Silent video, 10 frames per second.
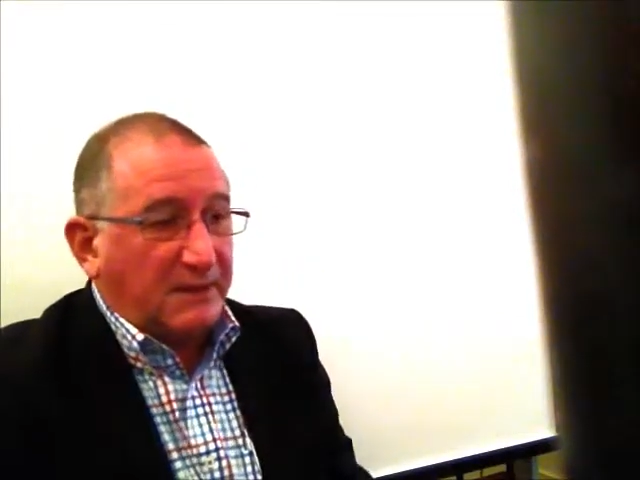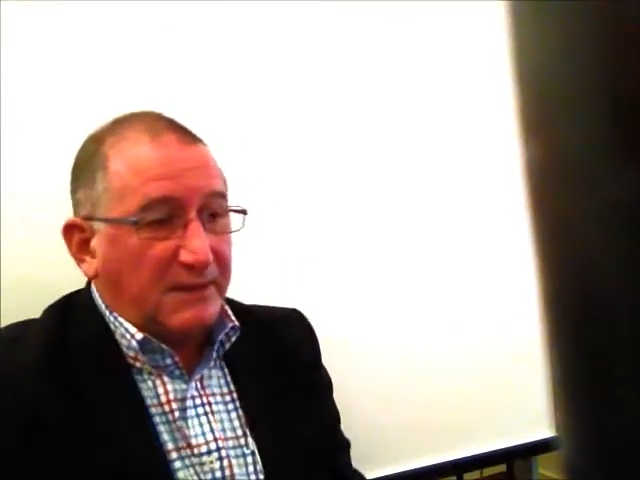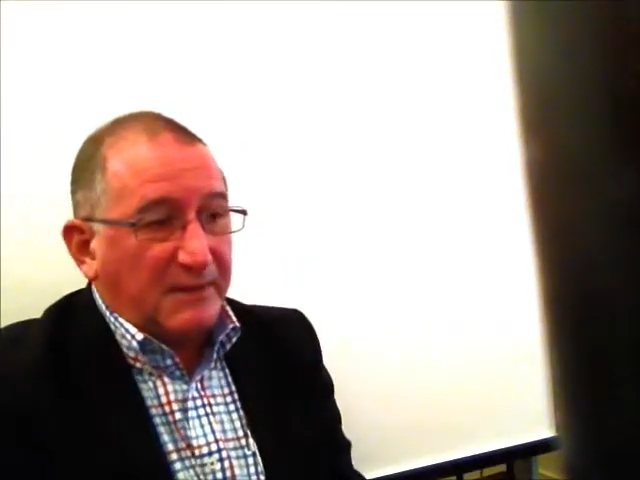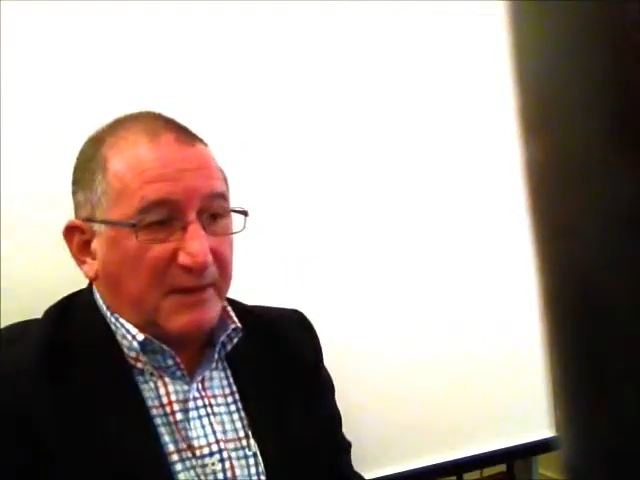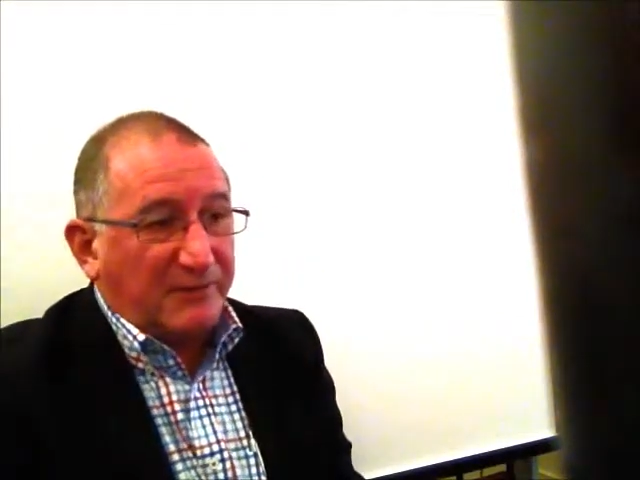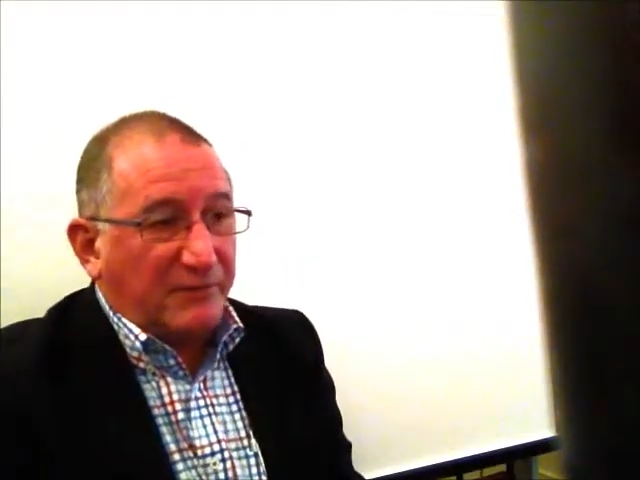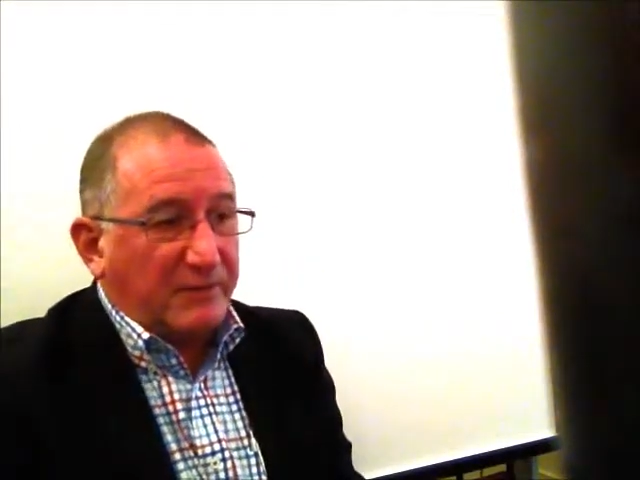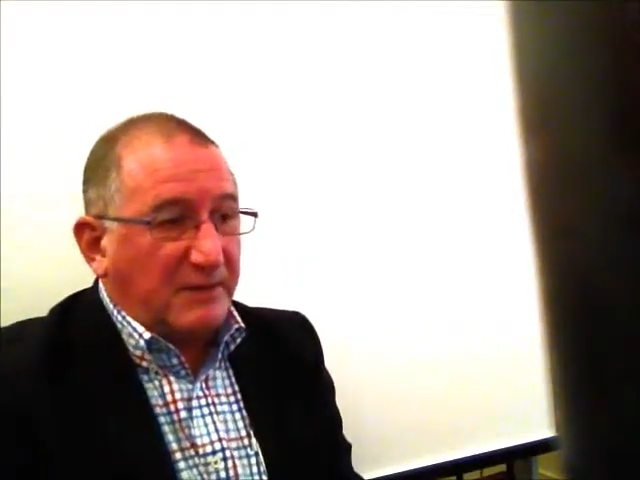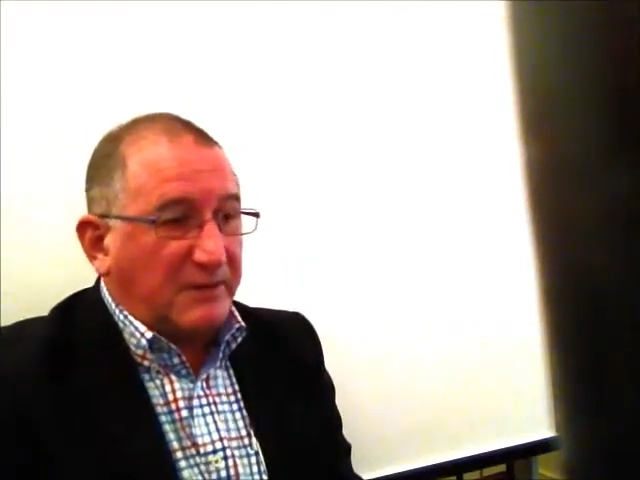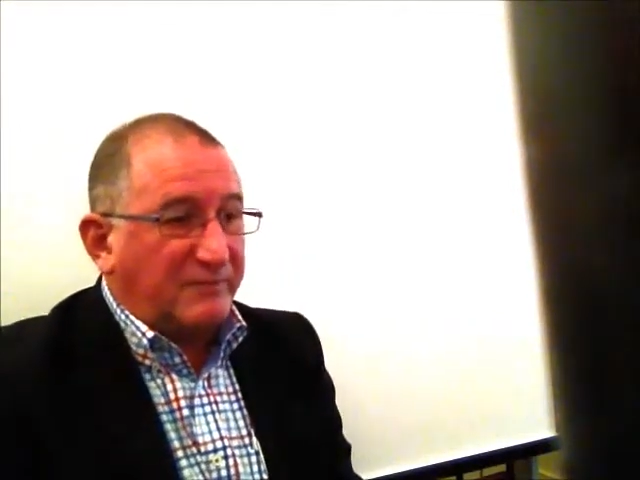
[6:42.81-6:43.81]
about $3
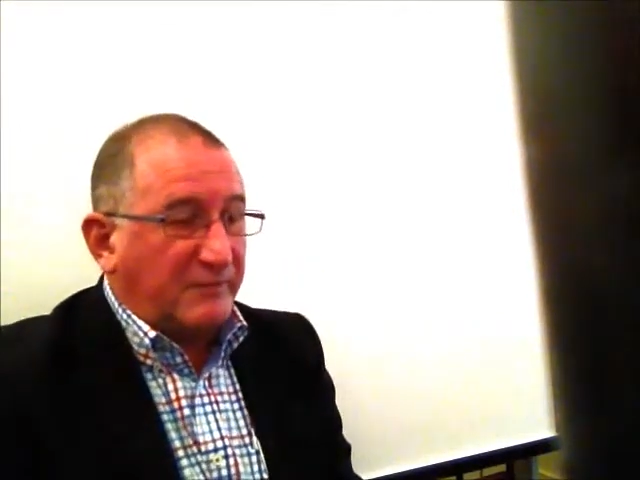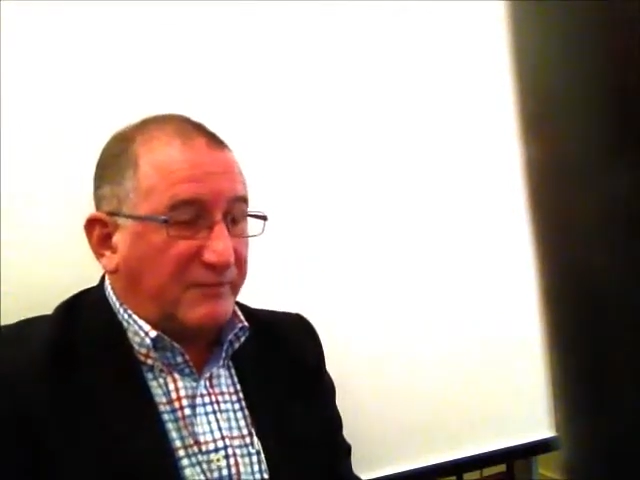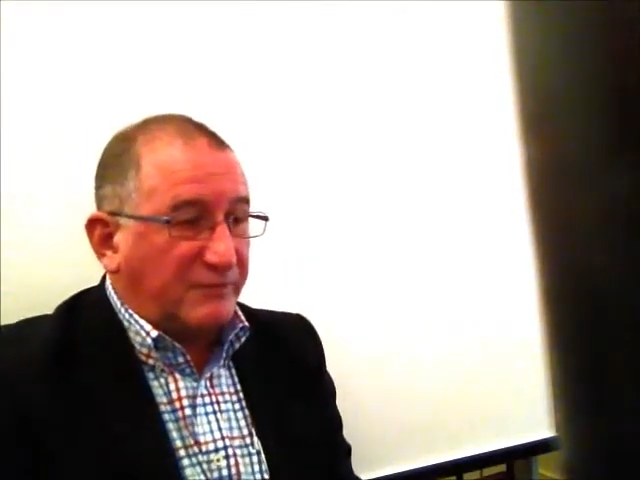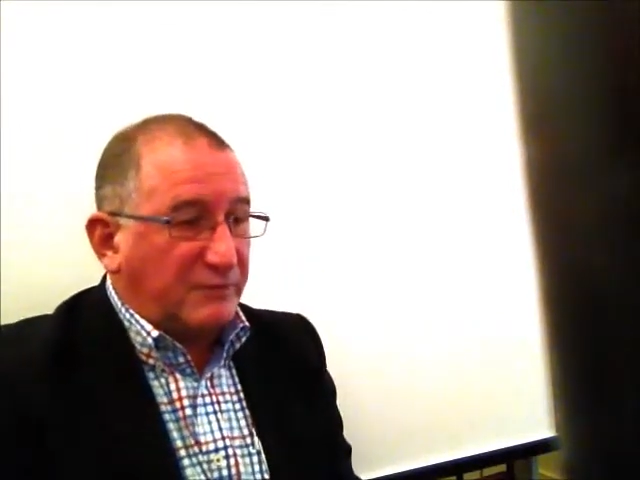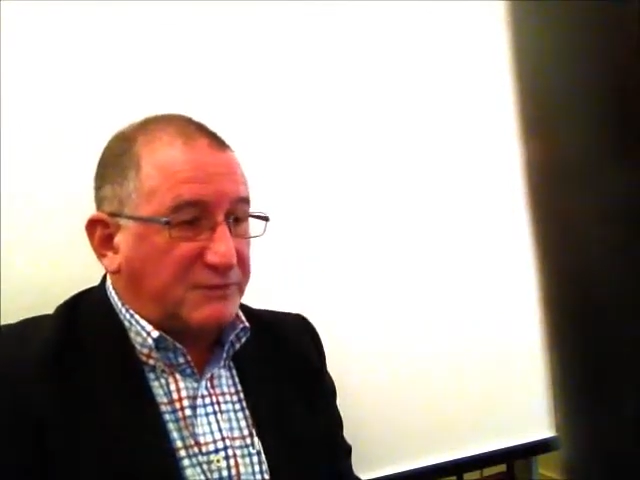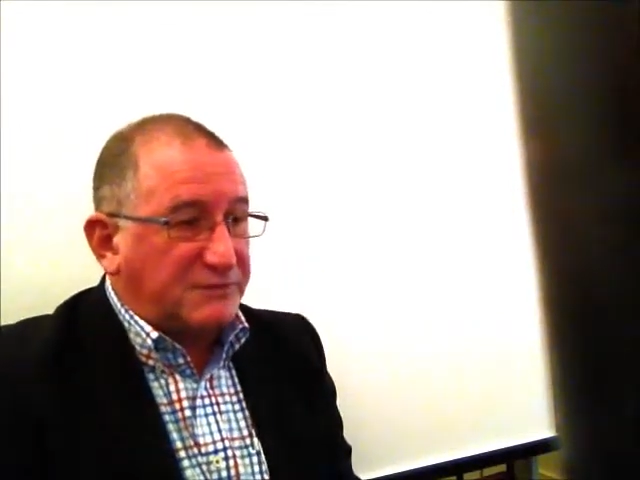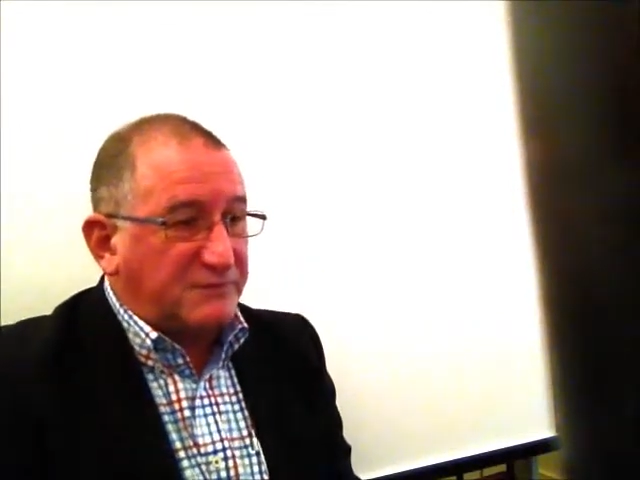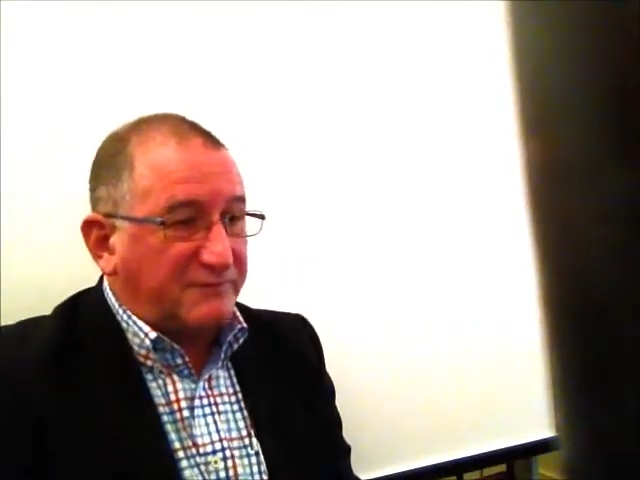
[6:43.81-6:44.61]
million from the first